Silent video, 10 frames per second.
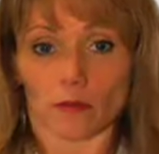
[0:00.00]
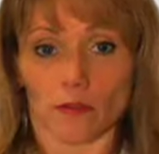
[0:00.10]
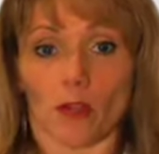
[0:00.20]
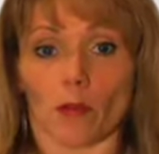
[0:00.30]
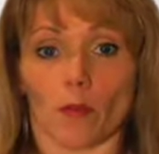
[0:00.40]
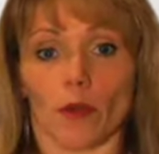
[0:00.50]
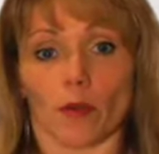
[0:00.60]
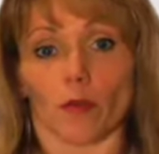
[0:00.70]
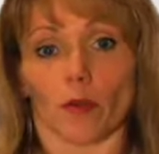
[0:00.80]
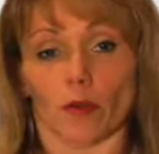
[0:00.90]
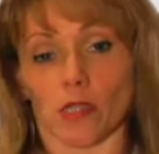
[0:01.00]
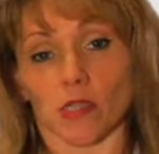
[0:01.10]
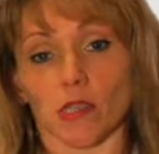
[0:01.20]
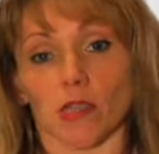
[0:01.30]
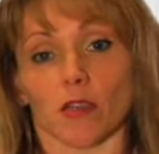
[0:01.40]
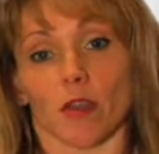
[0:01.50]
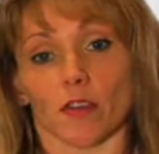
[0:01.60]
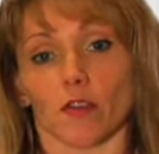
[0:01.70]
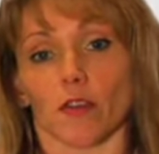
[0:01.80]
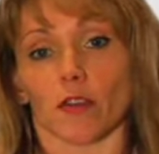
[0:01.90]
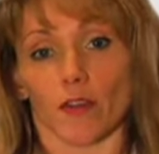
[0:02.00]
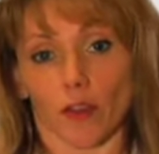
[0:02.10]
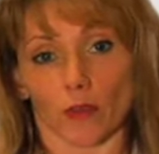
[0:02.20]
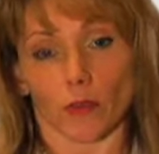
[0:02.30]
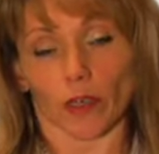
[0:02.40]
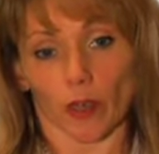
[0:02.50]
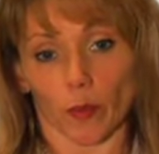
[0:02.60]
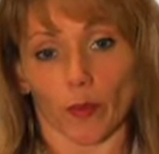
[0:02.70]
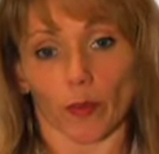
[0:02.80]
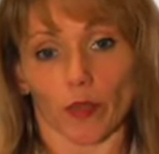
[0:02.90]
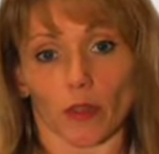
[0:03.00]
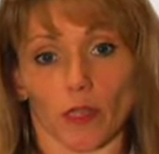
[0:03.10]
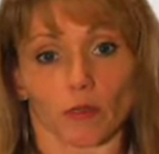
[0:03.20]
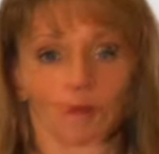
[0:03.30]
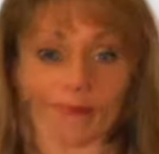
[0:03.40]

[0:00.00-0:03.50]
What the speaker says: what we see and make sure that everything's working appropriately.